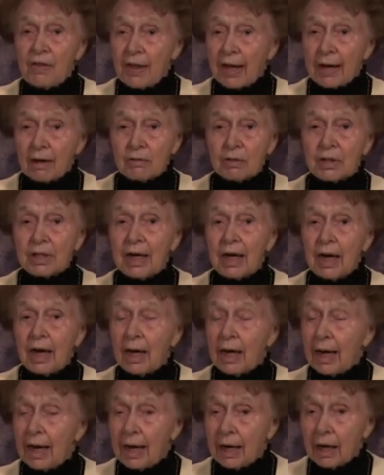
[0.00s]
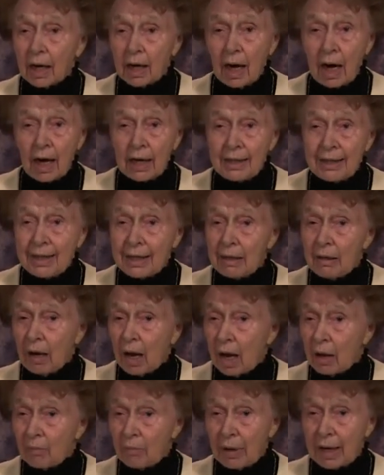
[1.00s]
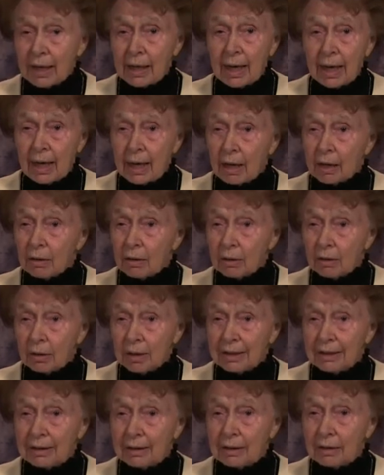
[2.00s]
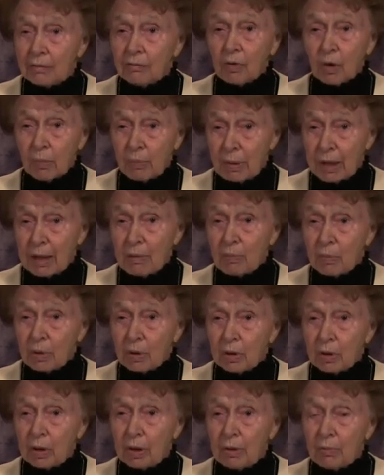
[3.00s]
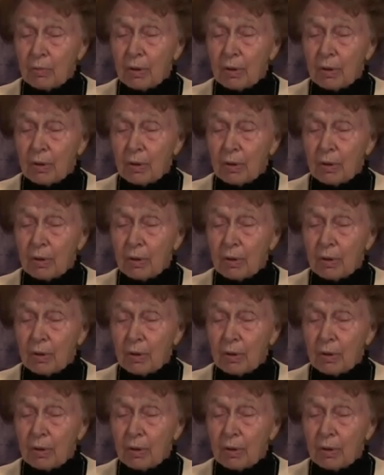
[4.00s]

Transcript: There's, God did not make hell for people,